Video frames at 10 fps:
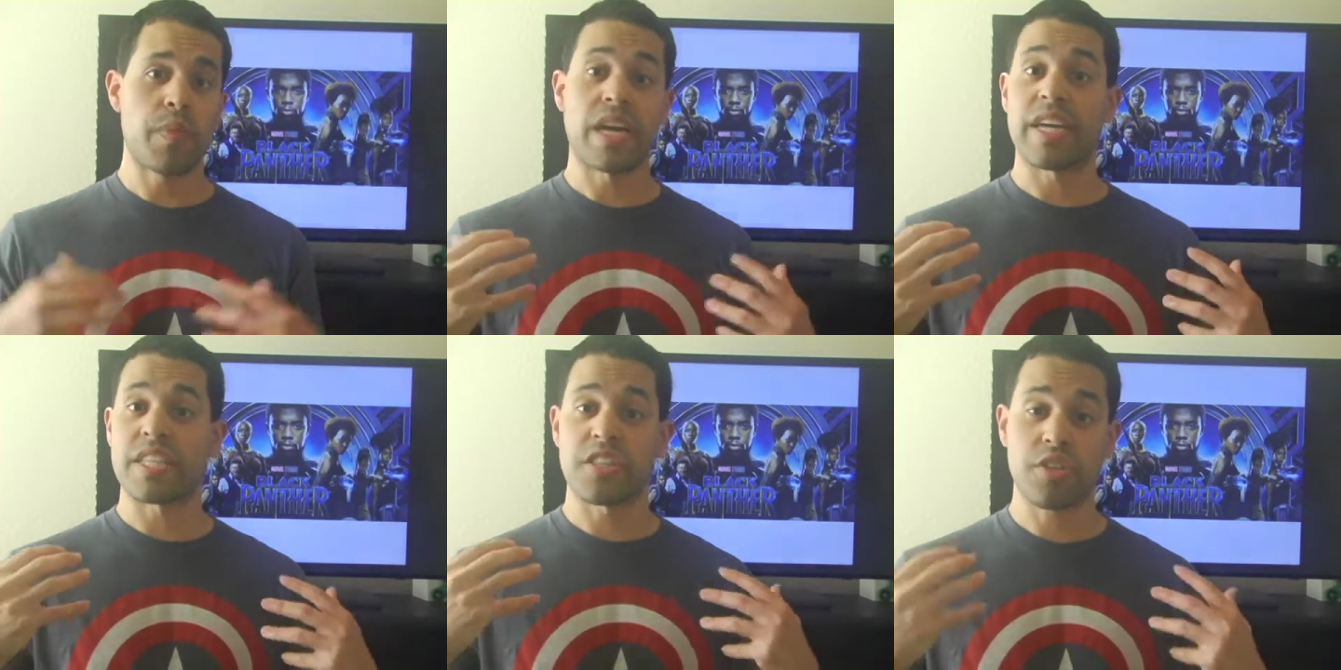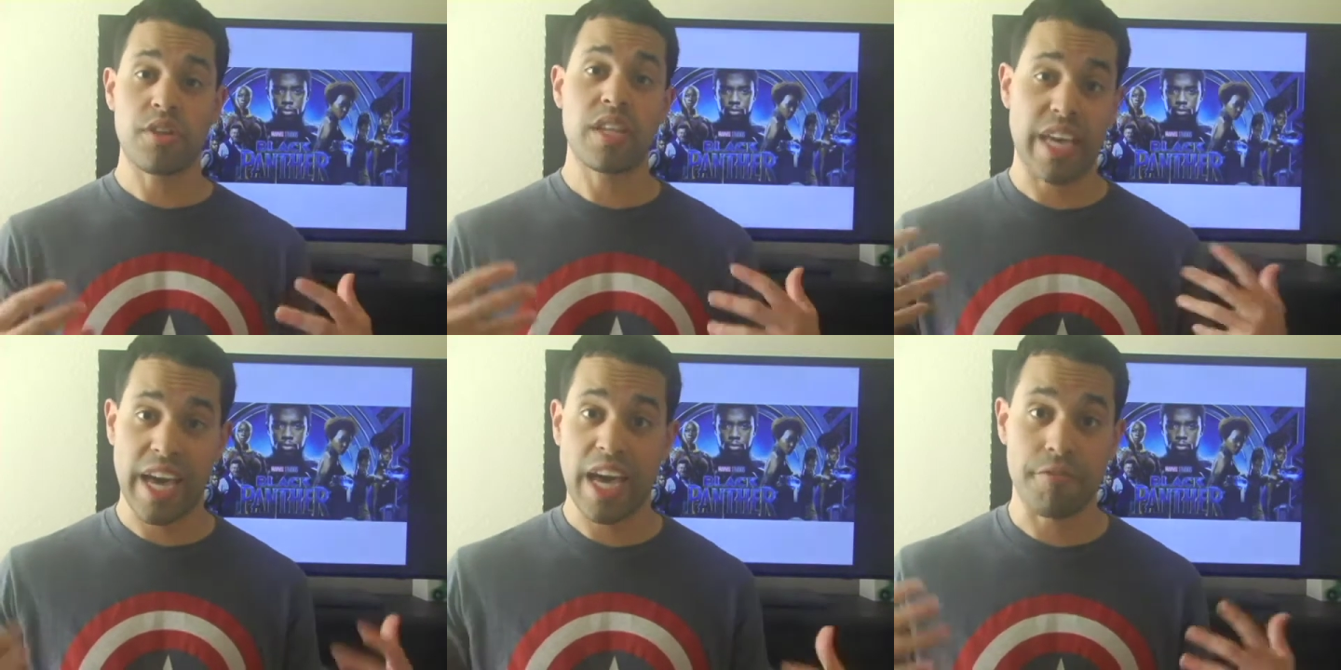But I
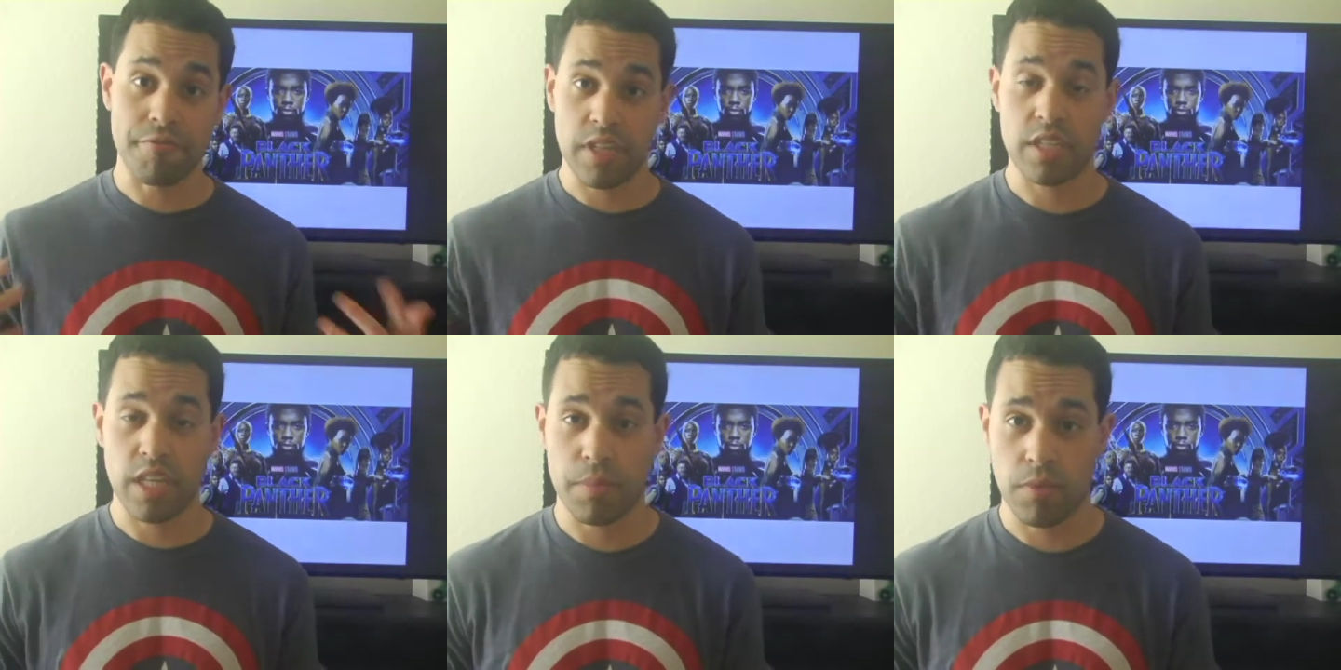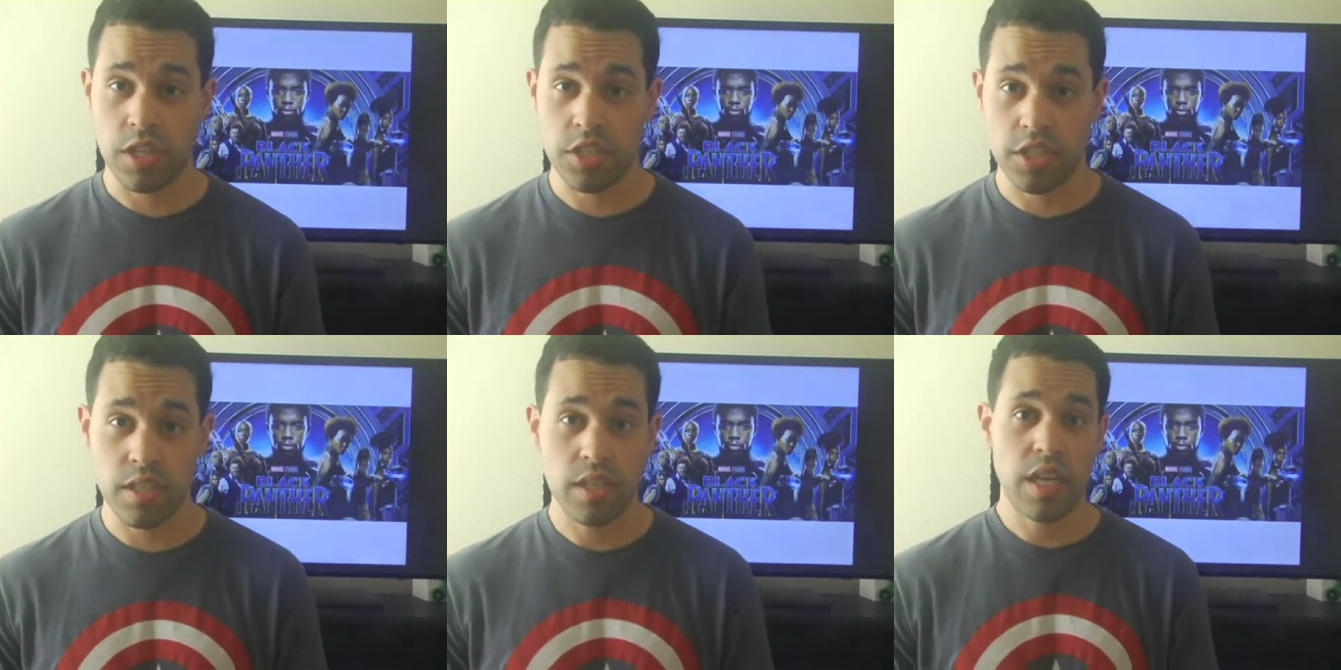certainly had a fun time
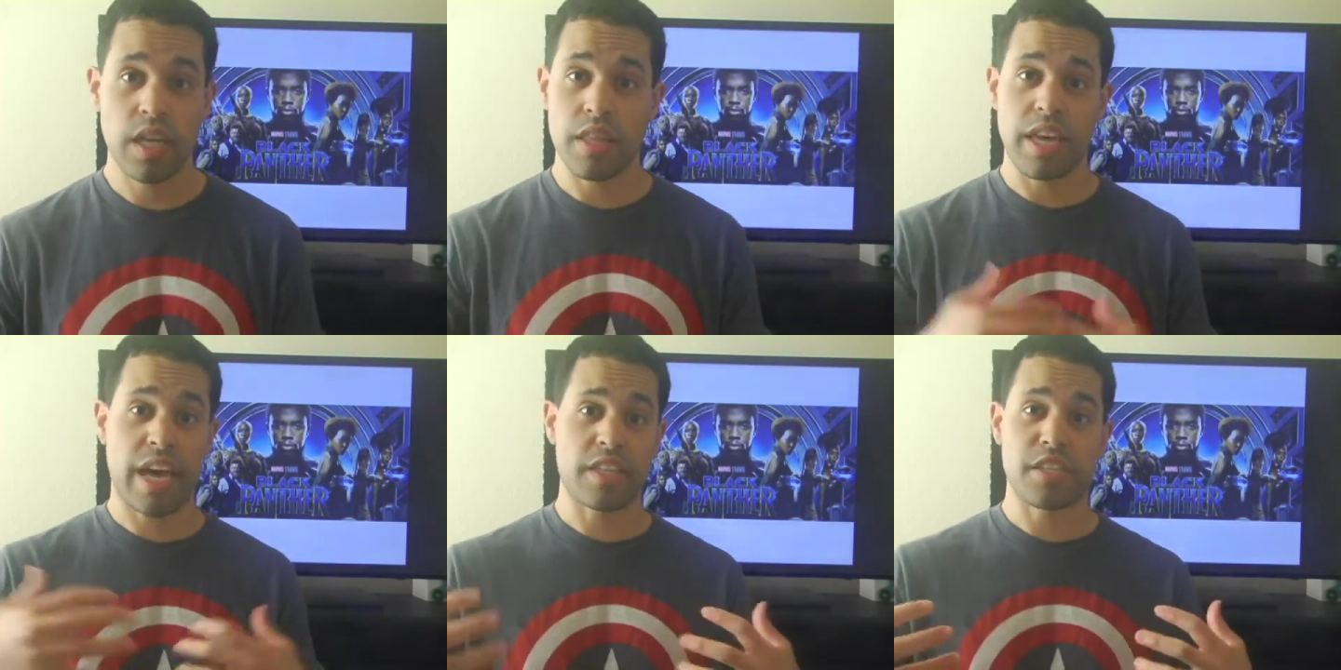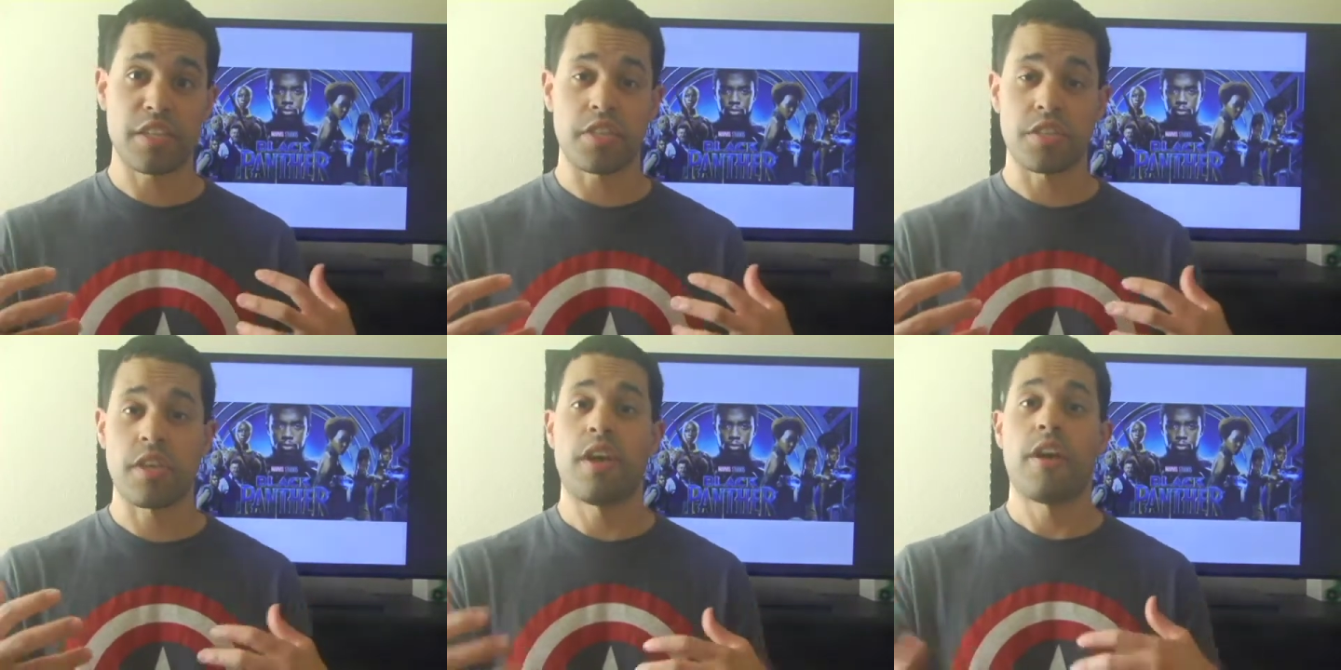watching it. The acting
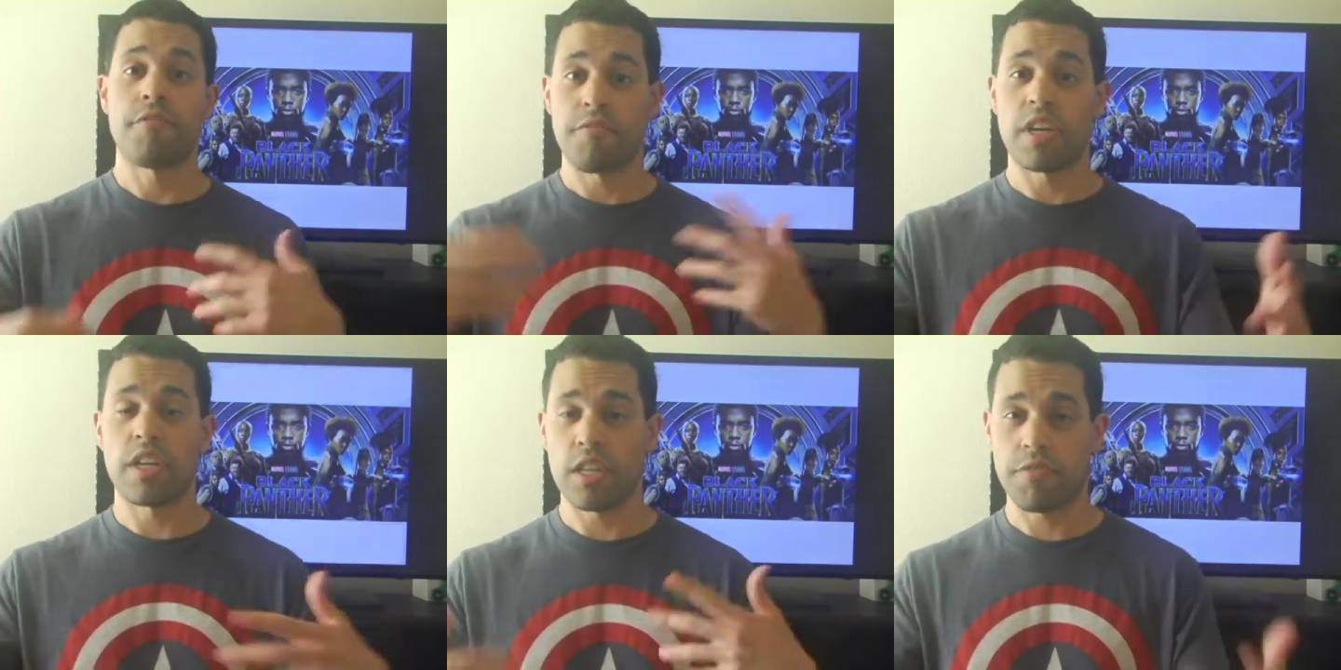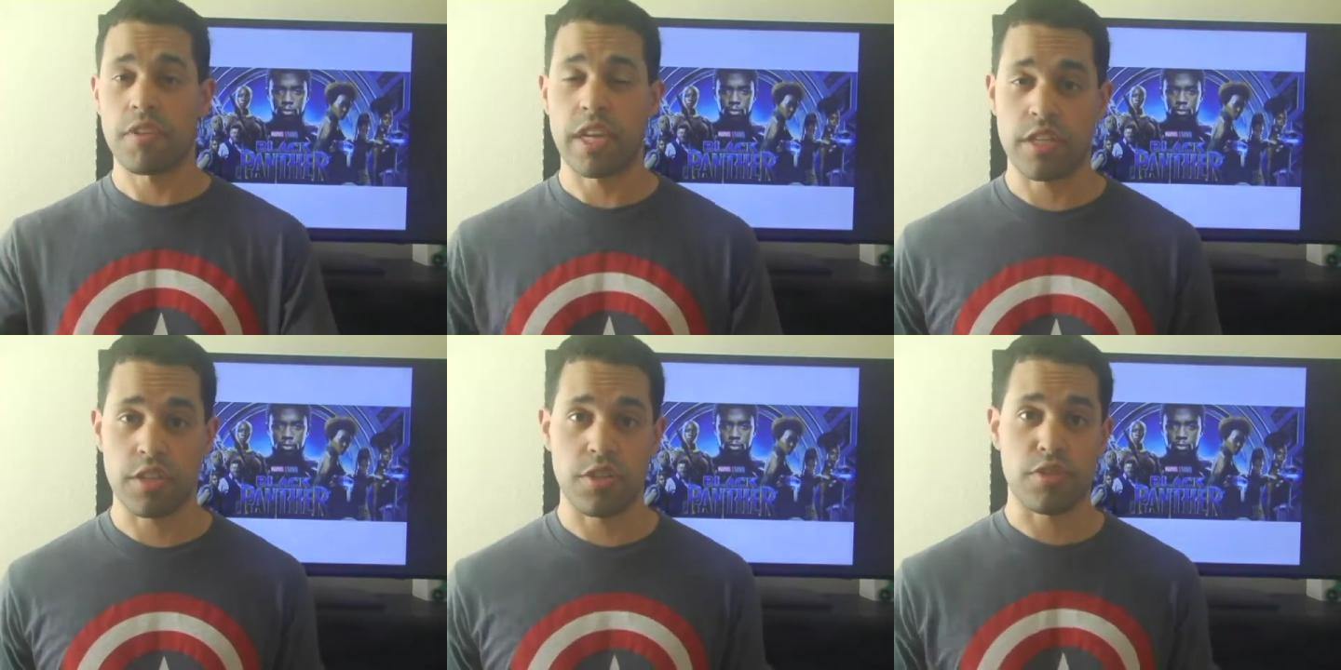is fun enough that
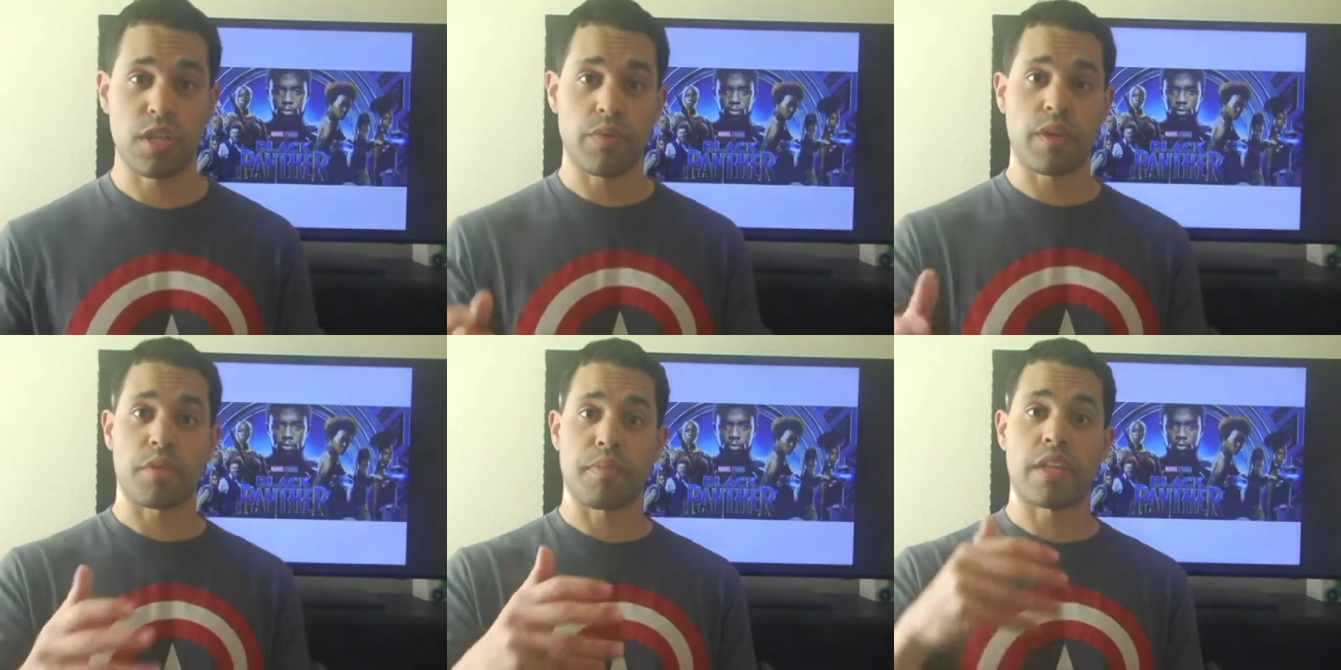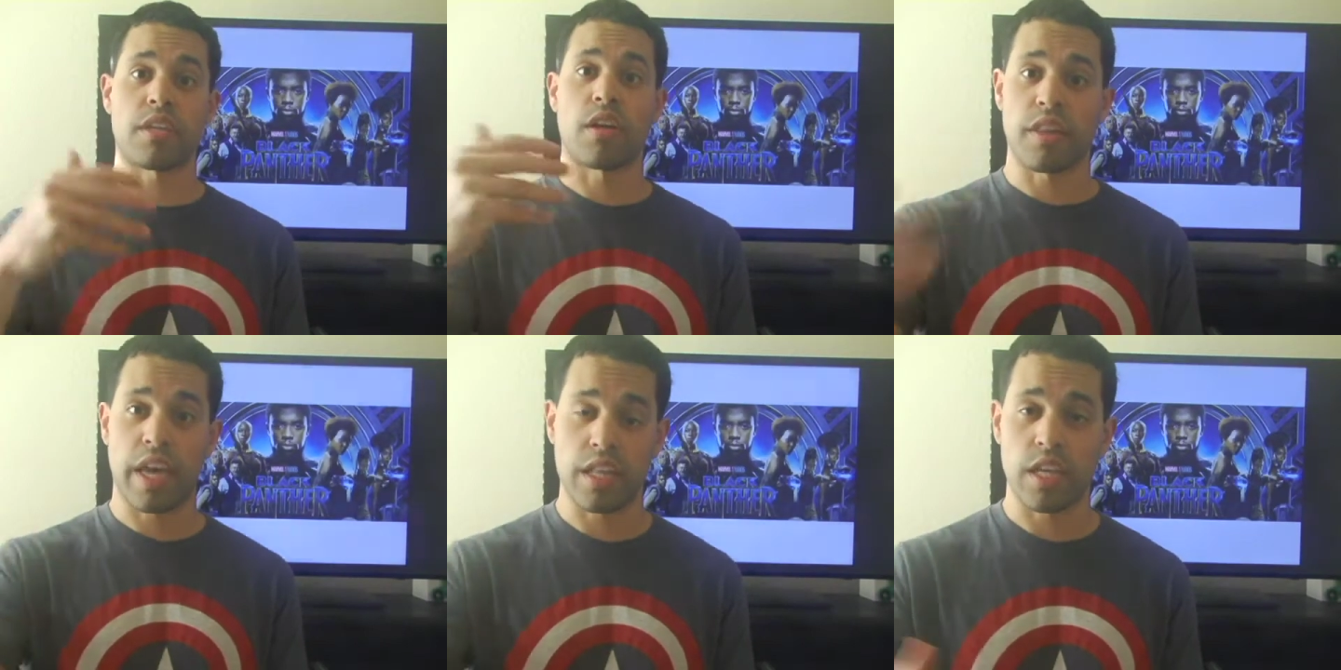I can certainly recommend it
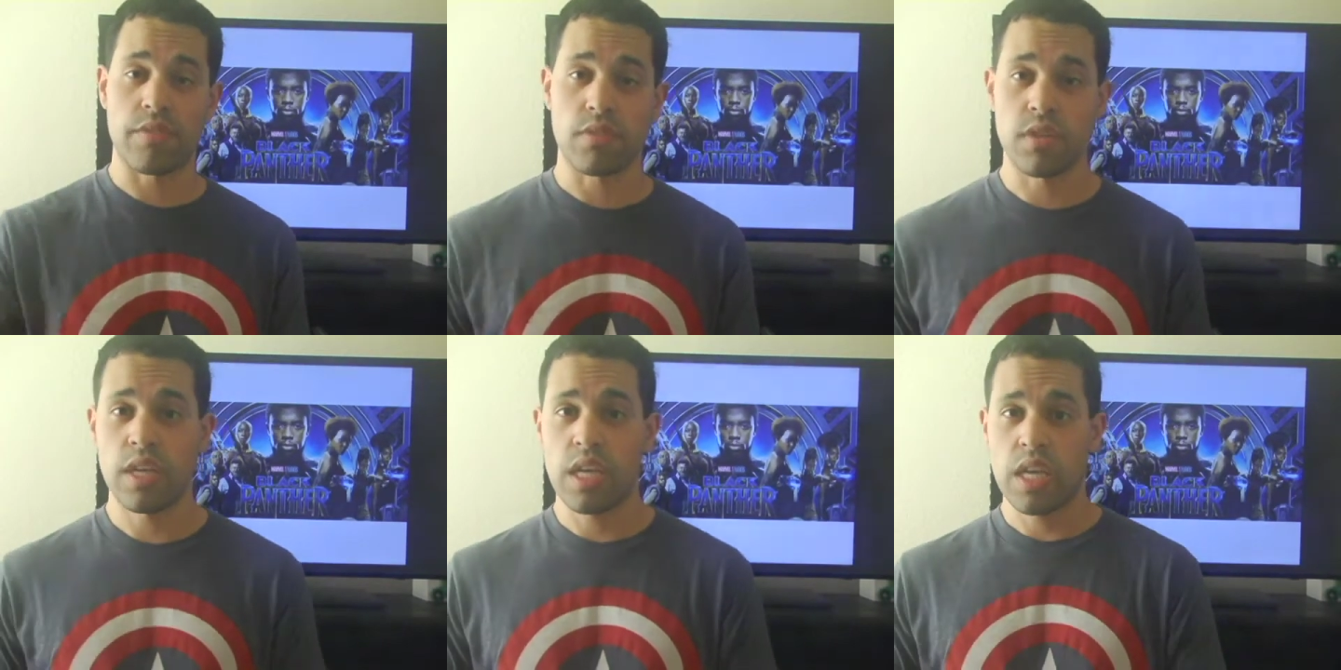on that level.